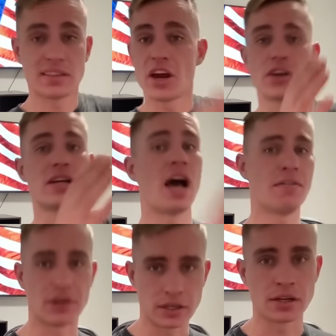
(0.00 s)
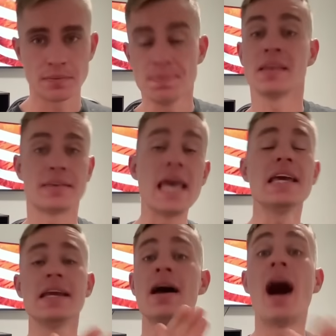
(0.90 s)
their governor,
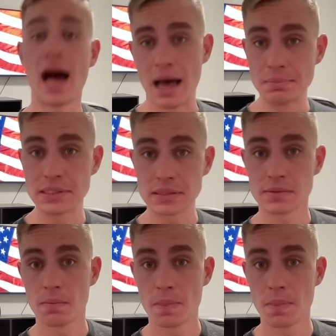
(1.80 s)
Katie Hobbs,